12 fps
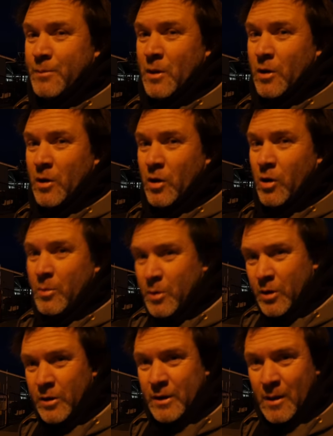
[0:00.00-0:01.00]
I, I hope I
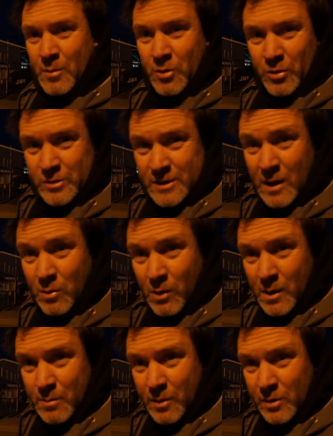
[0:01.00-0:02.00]
don't come across that
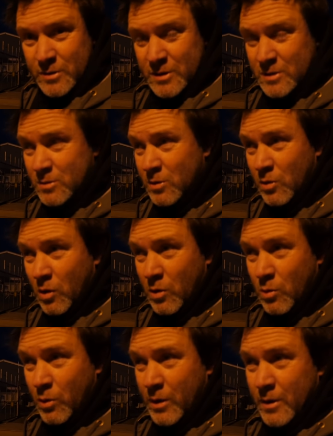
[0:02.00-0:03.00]
way, but I just like
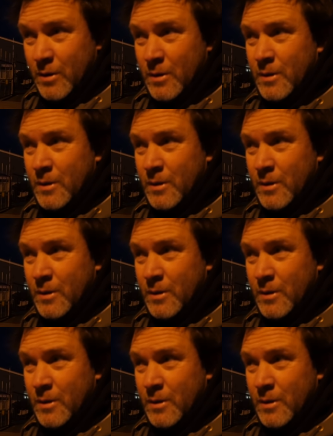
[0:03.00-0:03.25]
wanna,